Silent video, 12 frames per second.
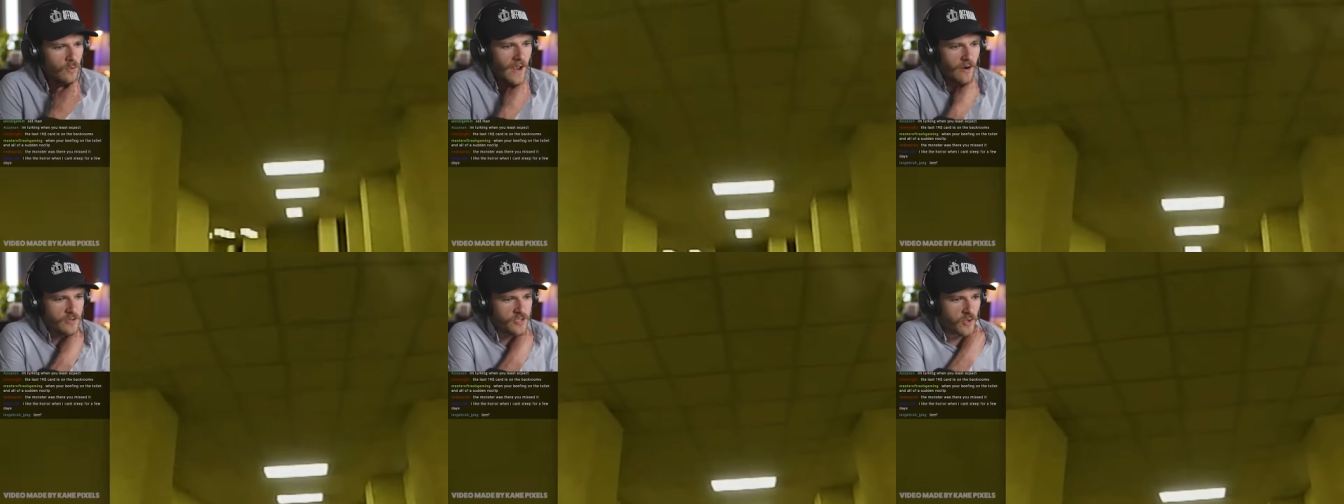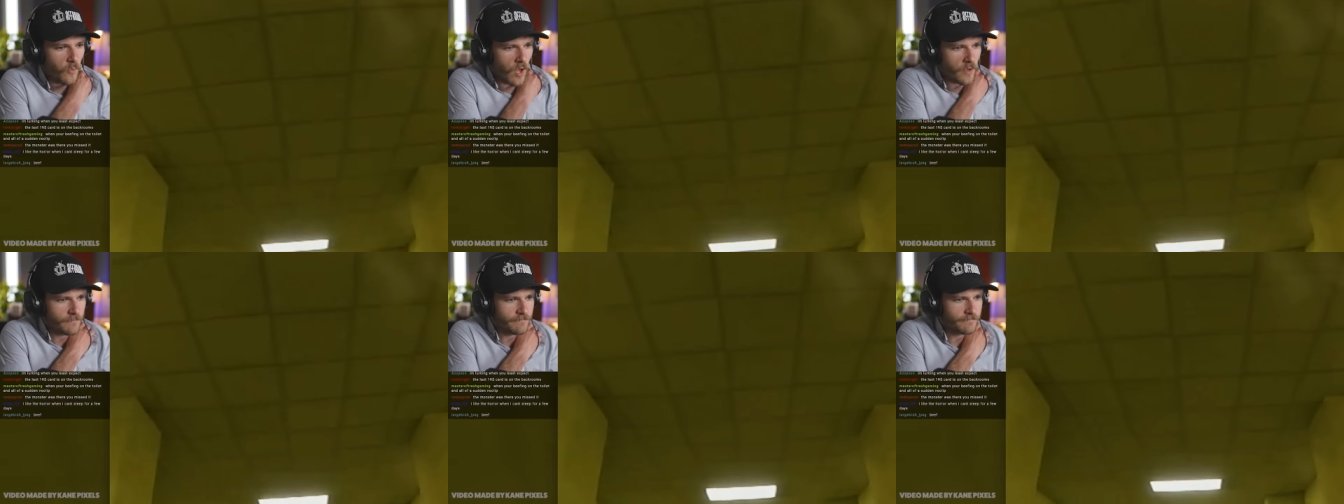Ooh, arrows on the
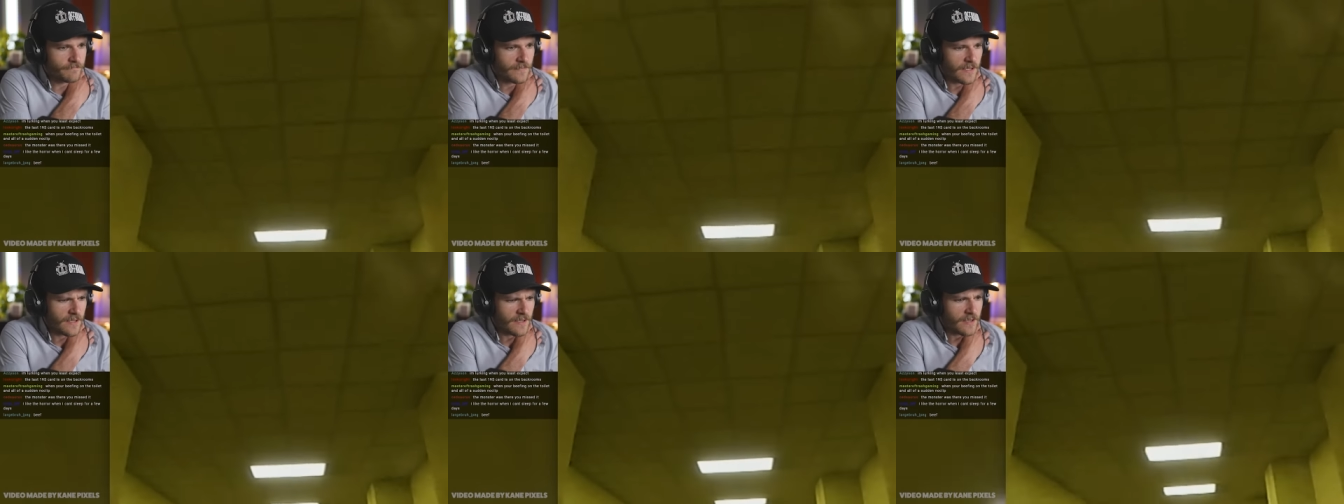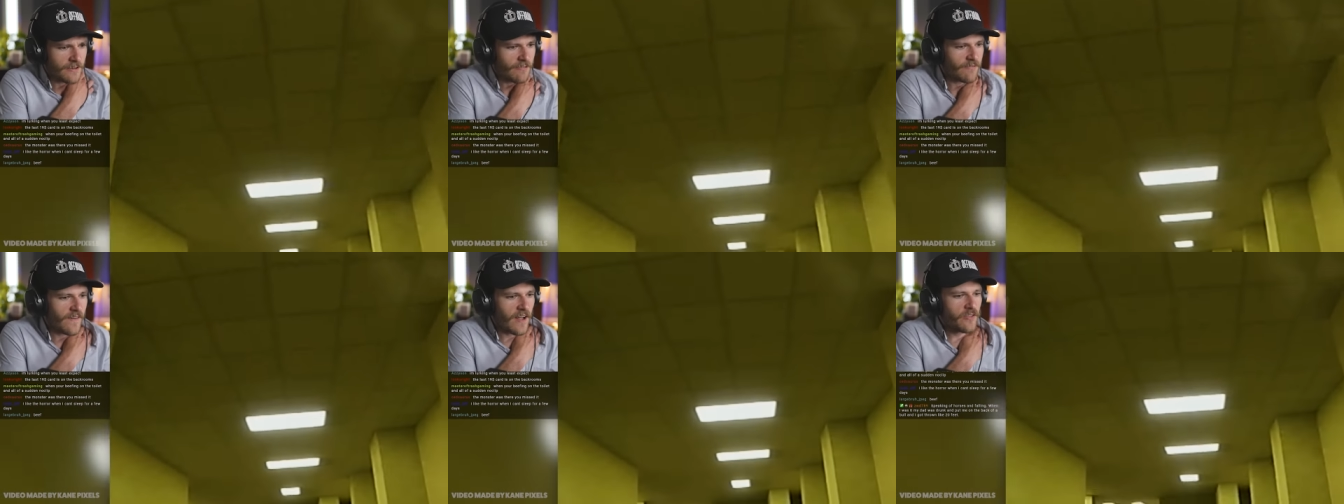wall.
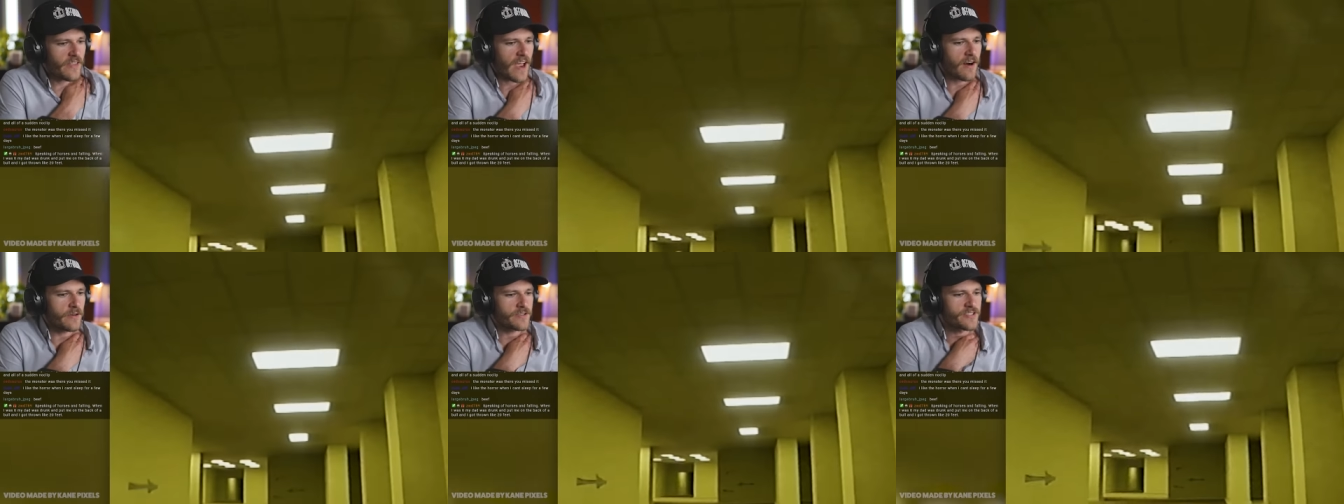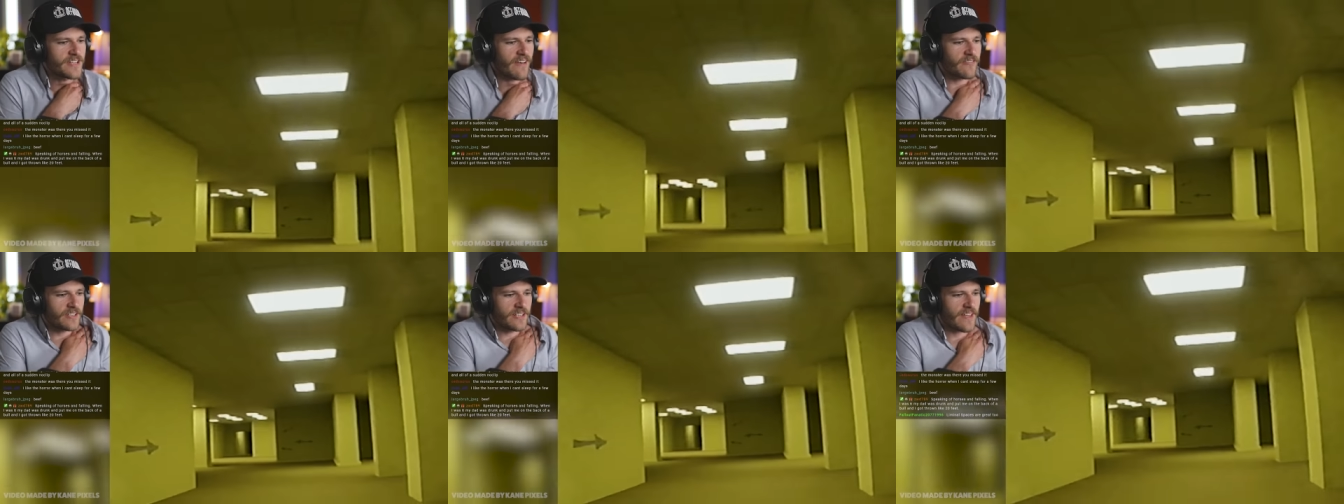Follow the arrows,
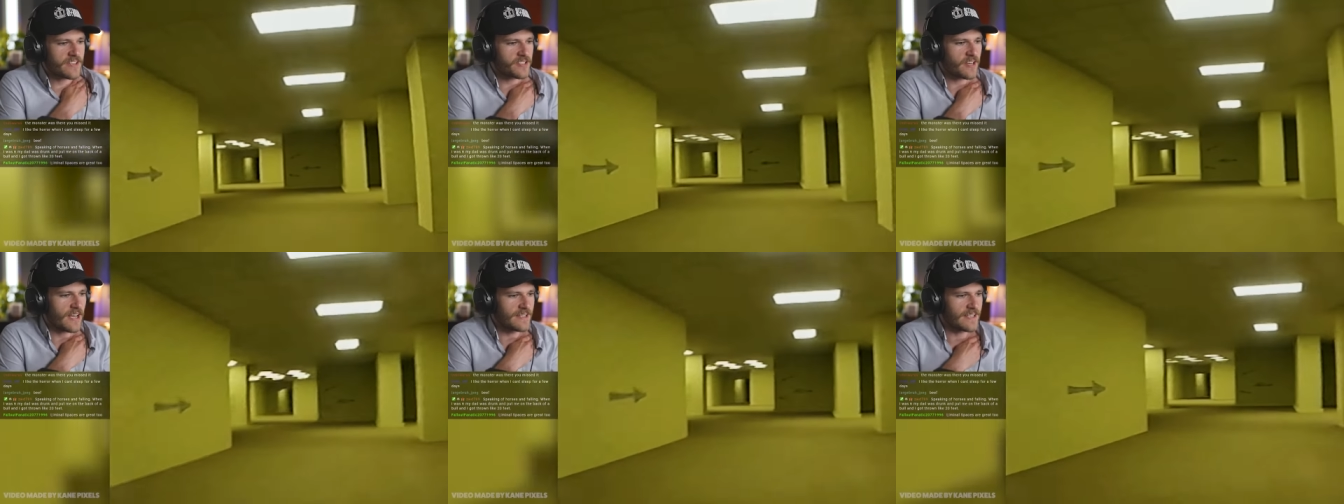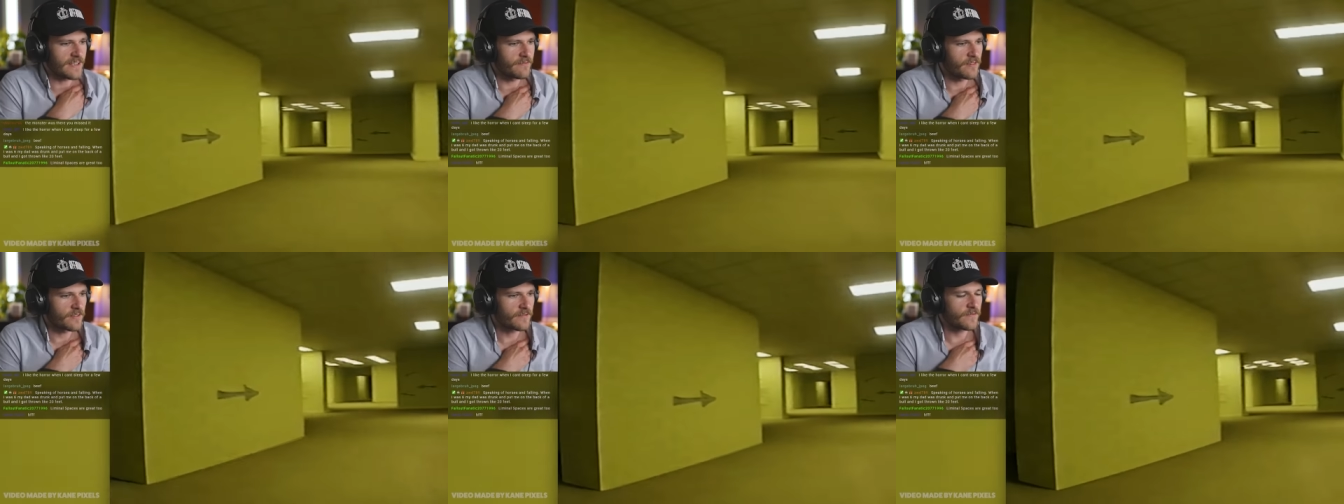definitely. That's a good idea.
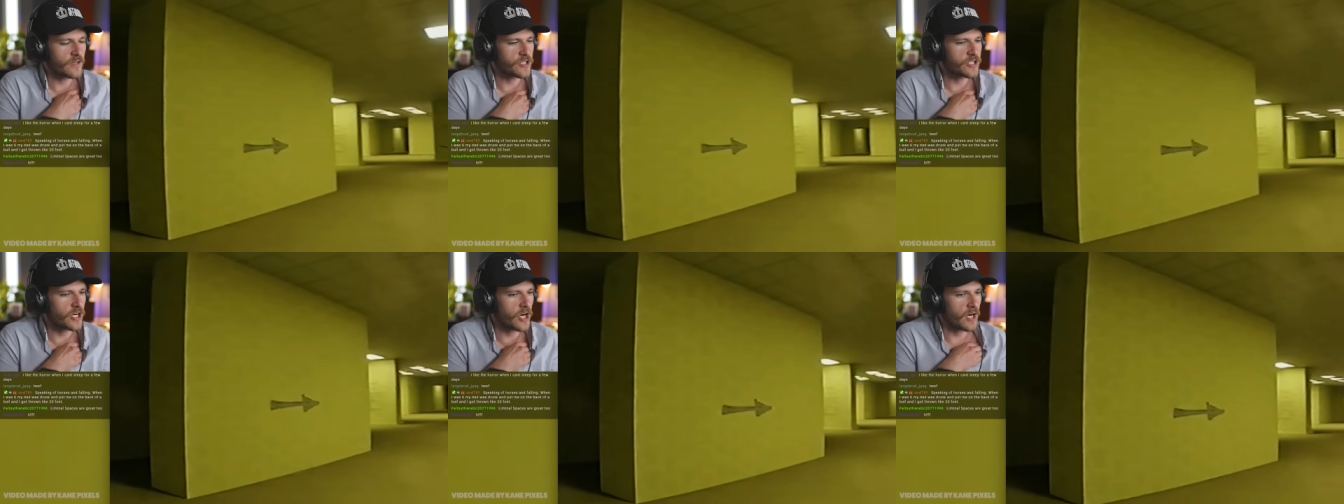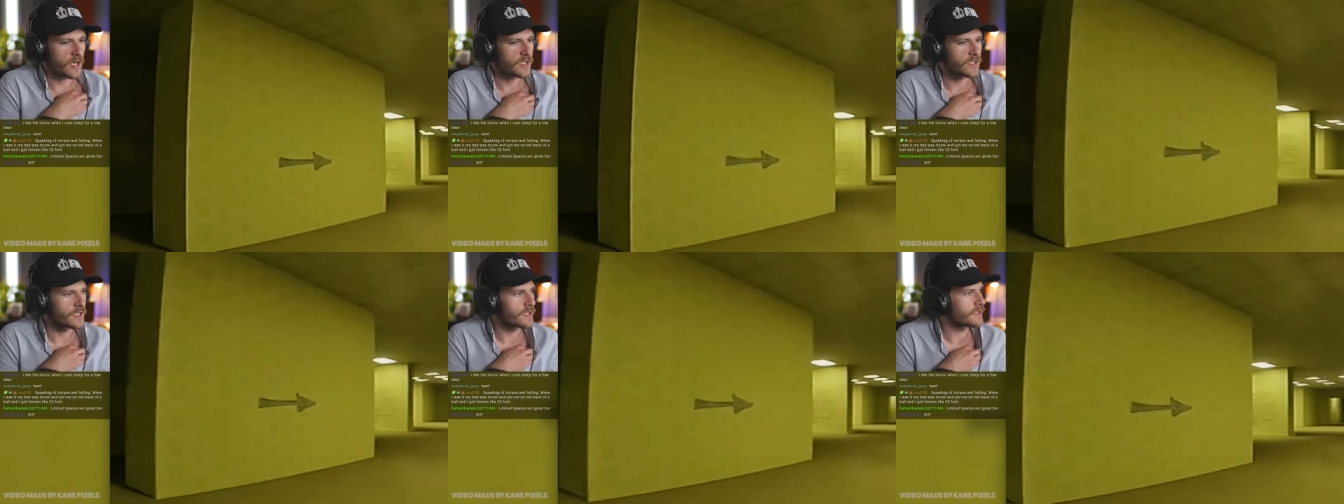For sure.
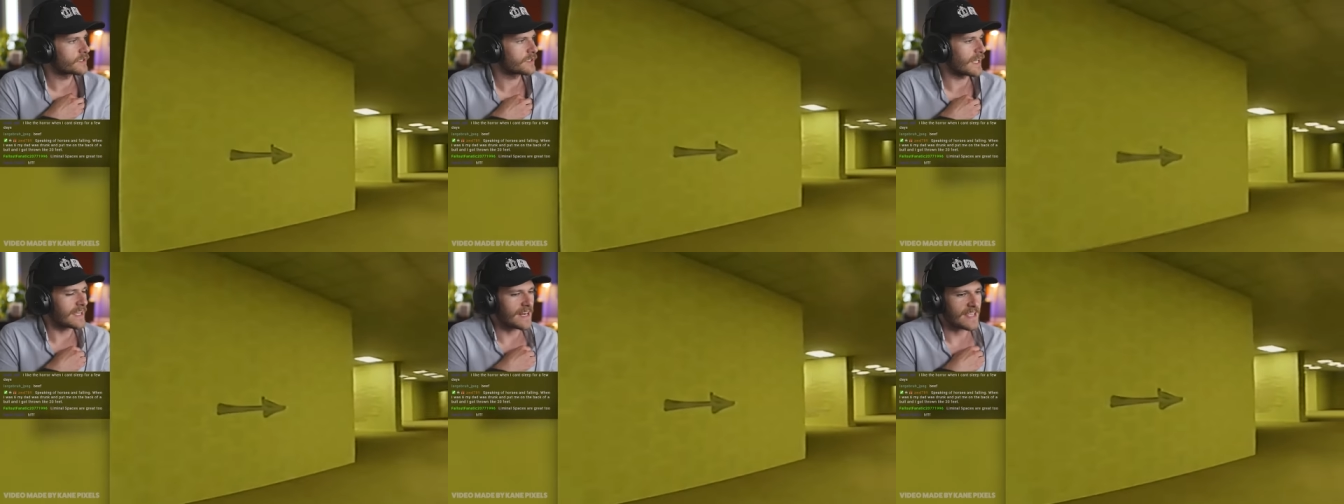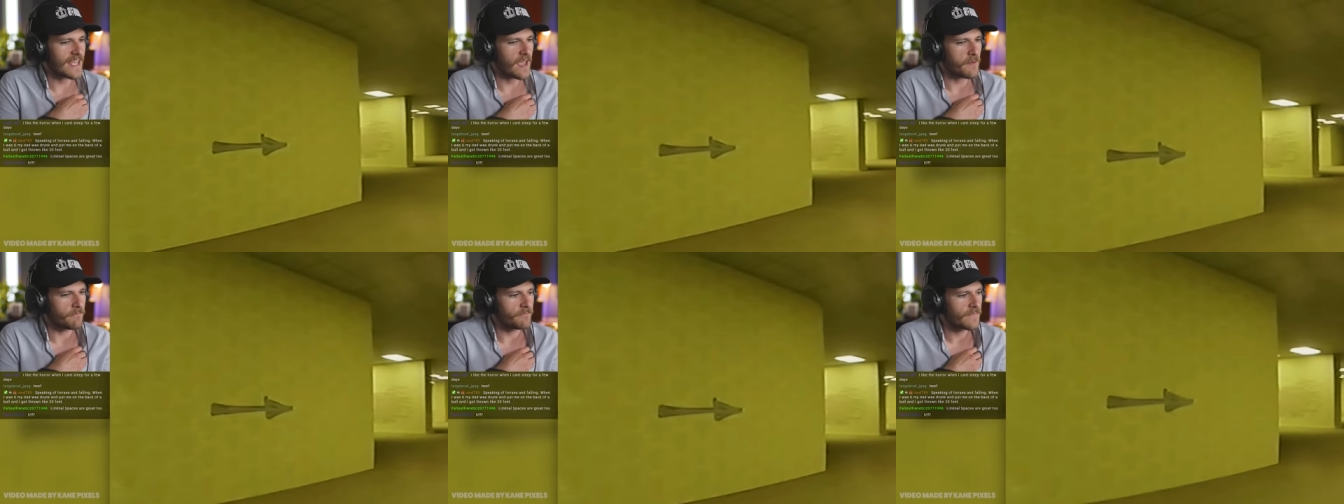Like in a
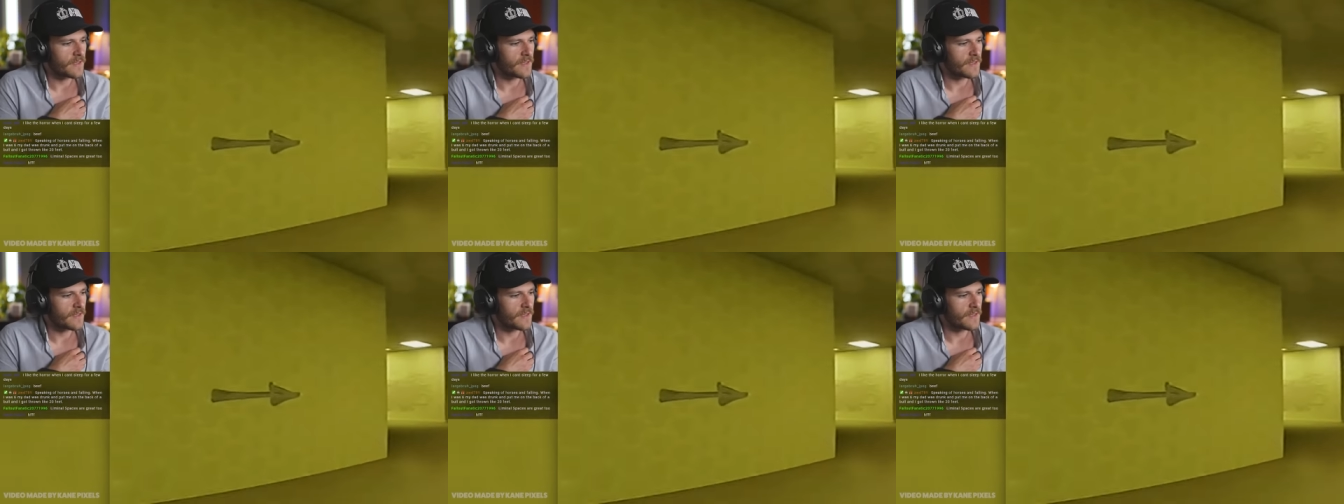game.